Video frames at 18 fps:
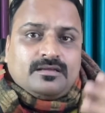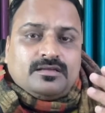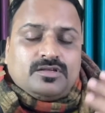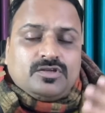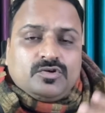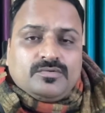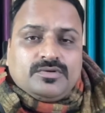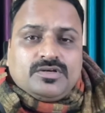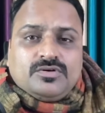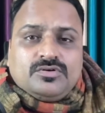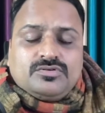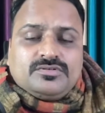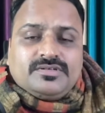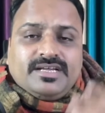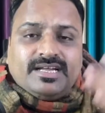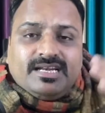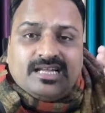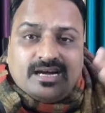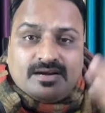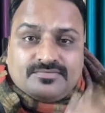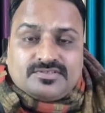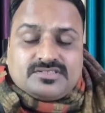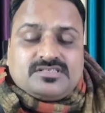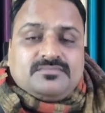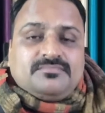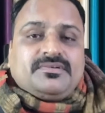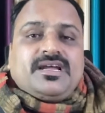You will go to Delhi after
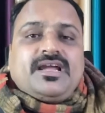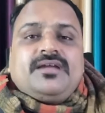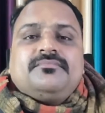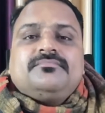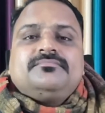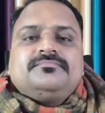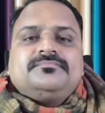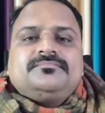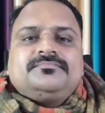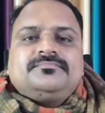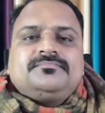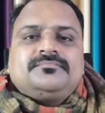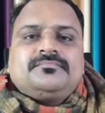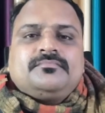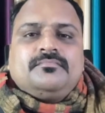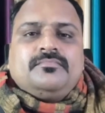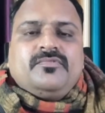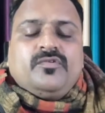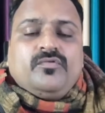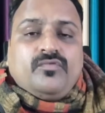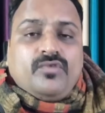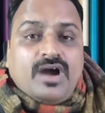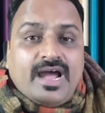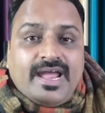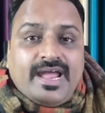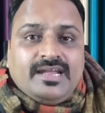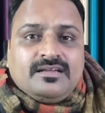some time.
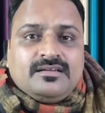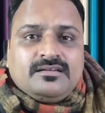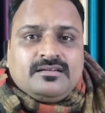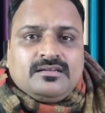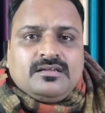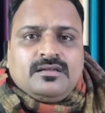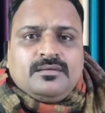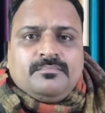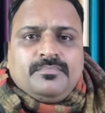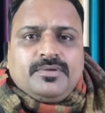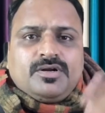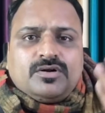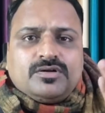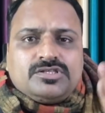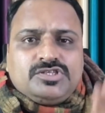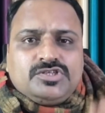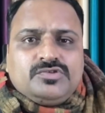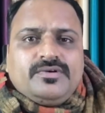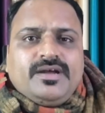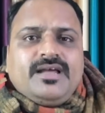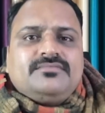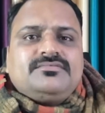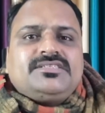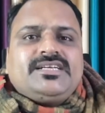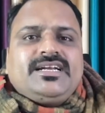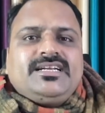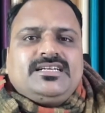Why? Because you have
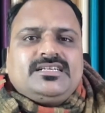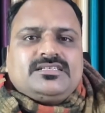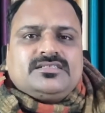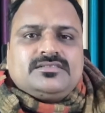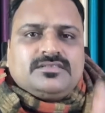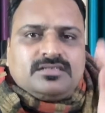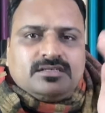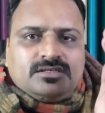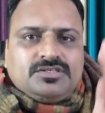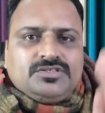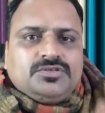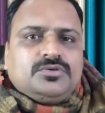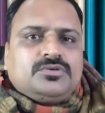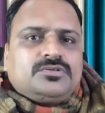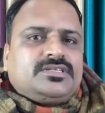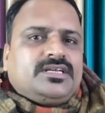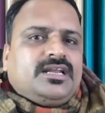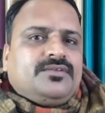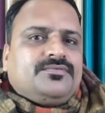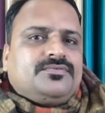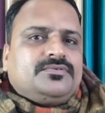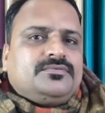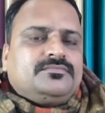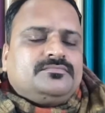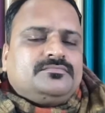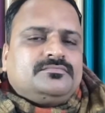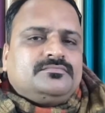said it yourself.
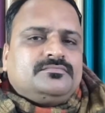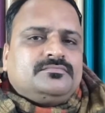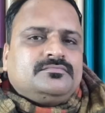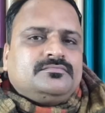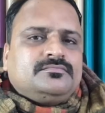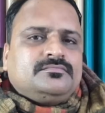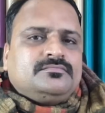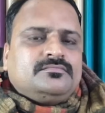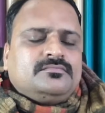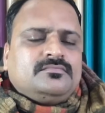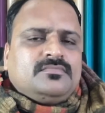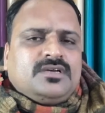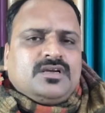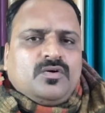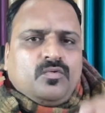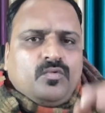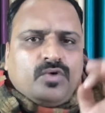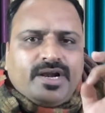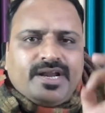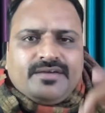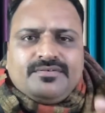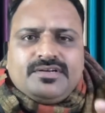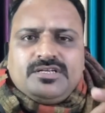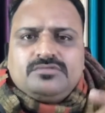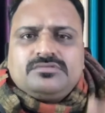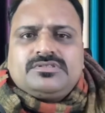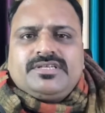Whatever
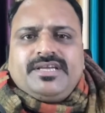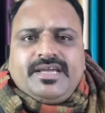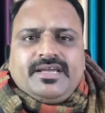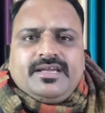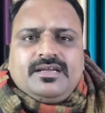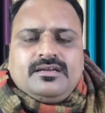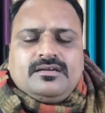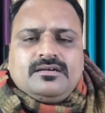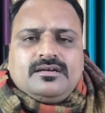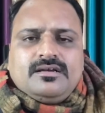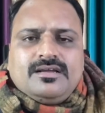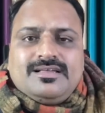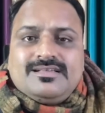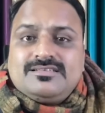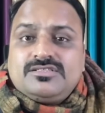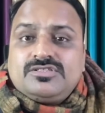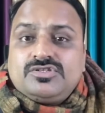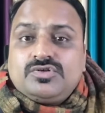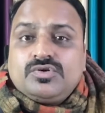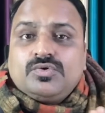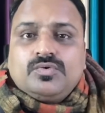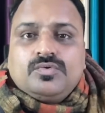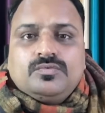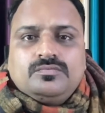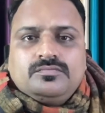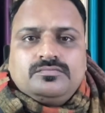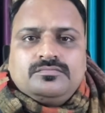you say is true.